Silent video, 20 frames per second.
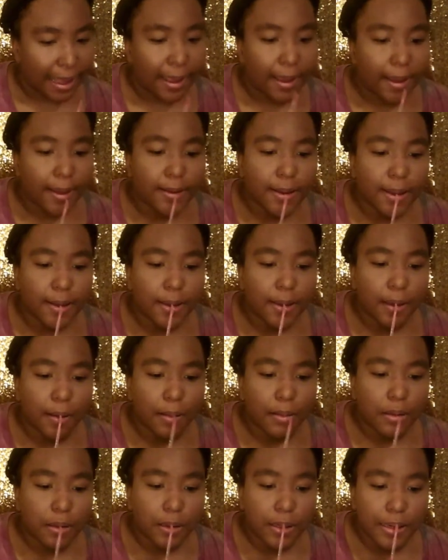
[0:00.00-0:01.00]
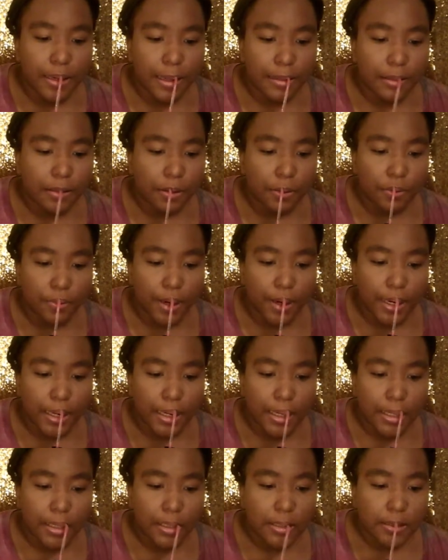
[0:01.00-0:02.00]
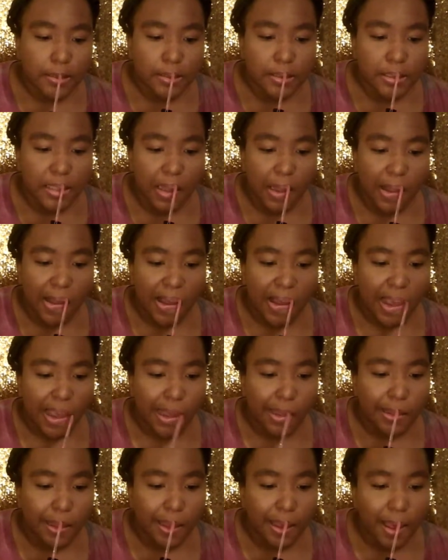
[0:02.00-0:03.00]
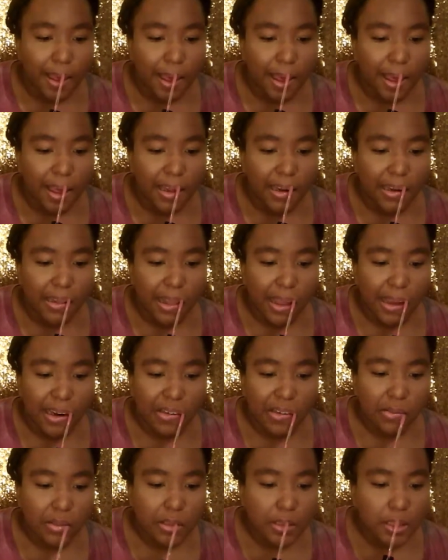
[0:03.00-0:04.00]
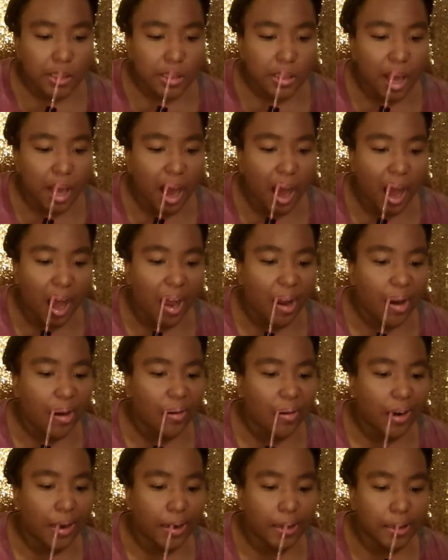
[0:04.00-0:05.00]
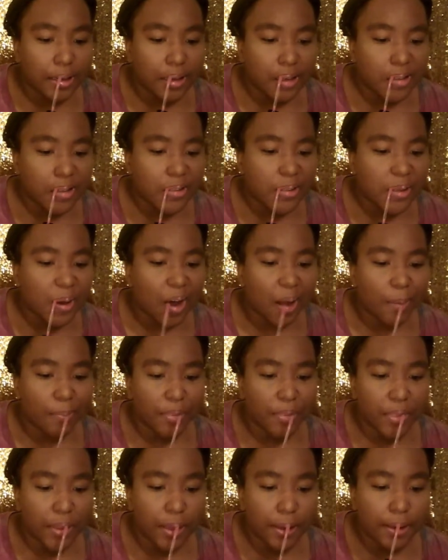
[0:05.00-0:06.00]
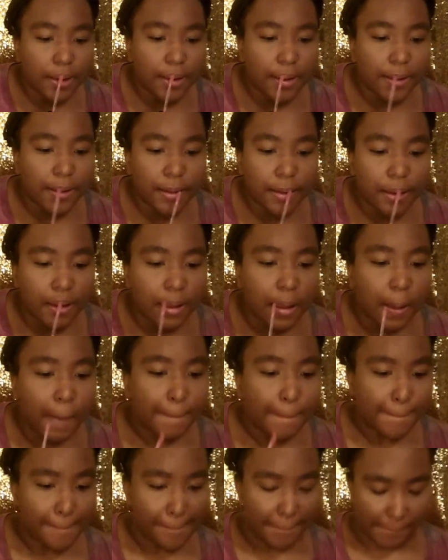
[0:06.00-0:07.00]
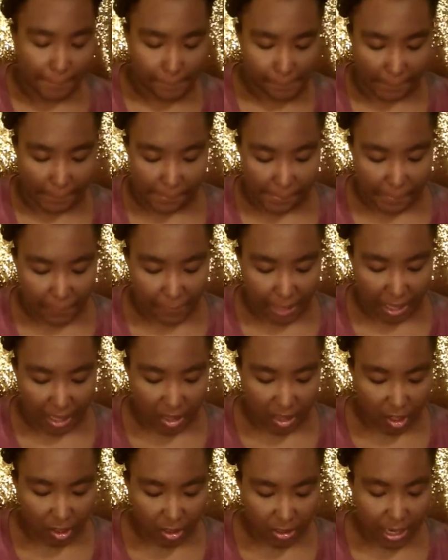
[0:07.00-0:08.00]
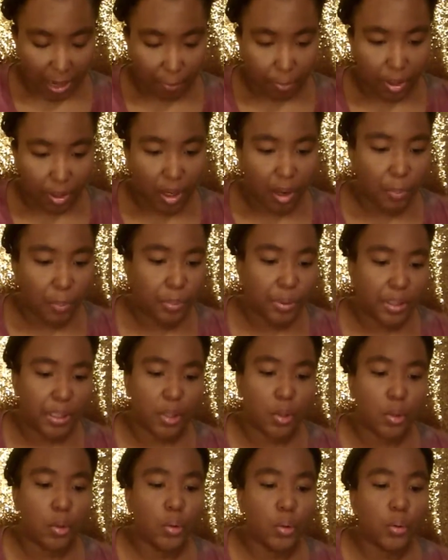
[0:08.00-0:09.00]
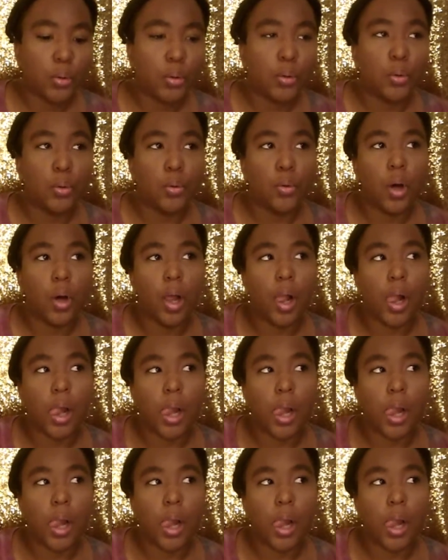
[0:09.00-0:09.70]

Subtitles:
And I kept looking at their ratings, and they had like a really high rating, so I'm thinking they're the type of company who